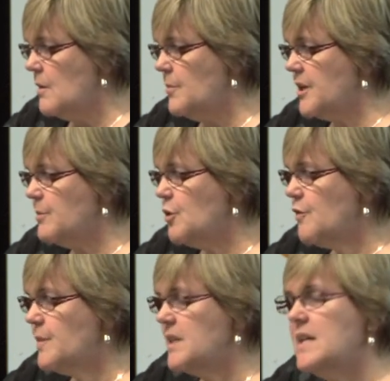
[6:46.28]
But a
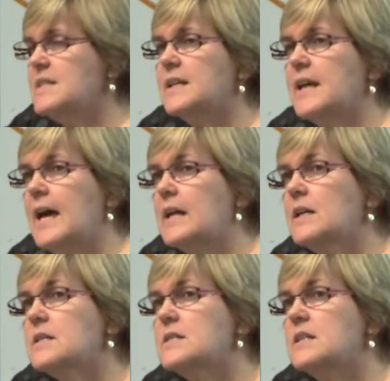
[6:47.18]
movement needs a
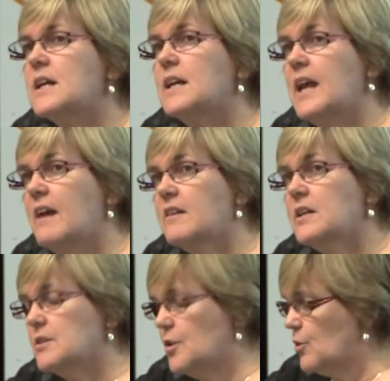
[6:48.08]
catalyst and a
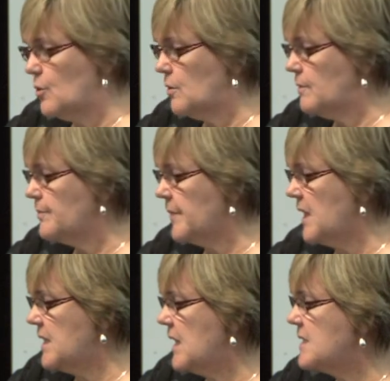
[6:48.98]
clarion call.
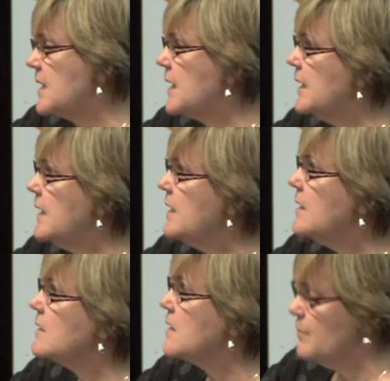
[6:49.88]
It needs a
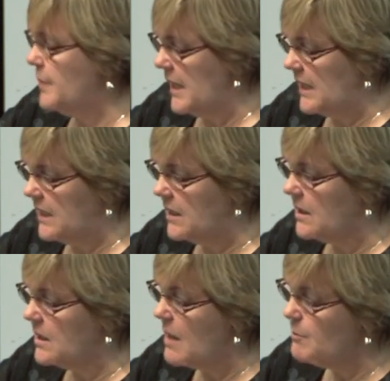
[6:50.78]
clear, compelling
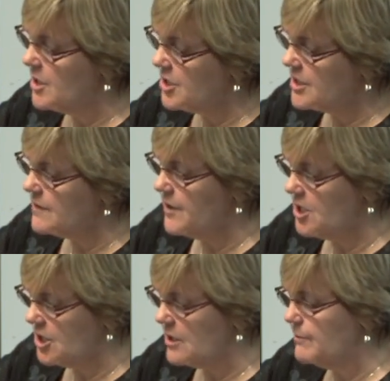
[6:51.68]
and ambitious
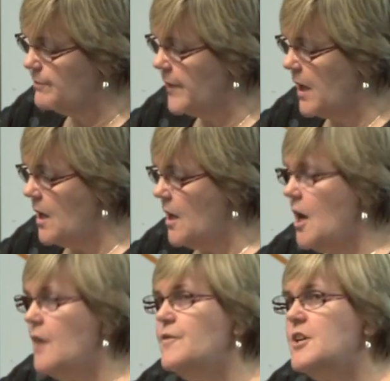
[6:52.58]
vision,
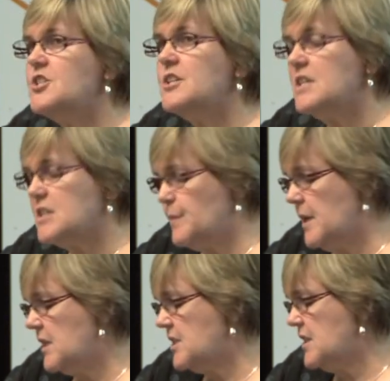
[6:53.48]
a vision that
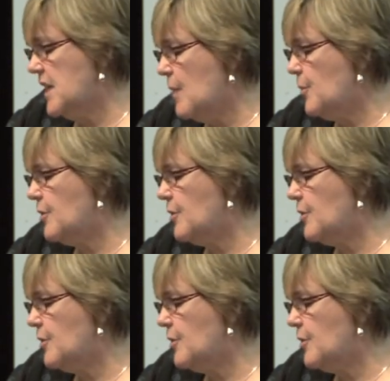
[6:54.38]
speaks to the